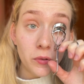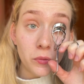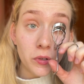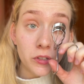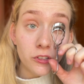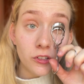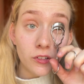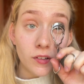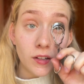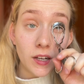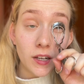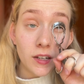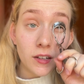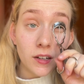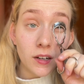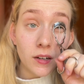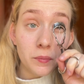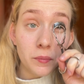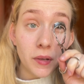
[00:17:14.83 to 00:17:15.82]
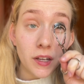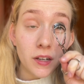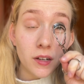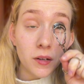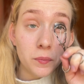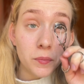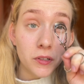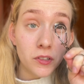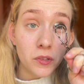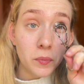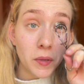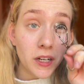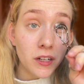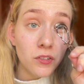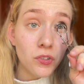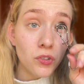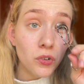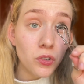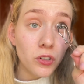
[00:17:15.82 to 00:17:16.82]
which is like a makeup cosmetic
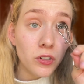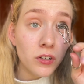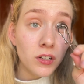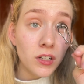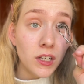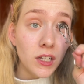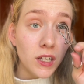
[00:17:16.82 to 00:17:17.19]
store.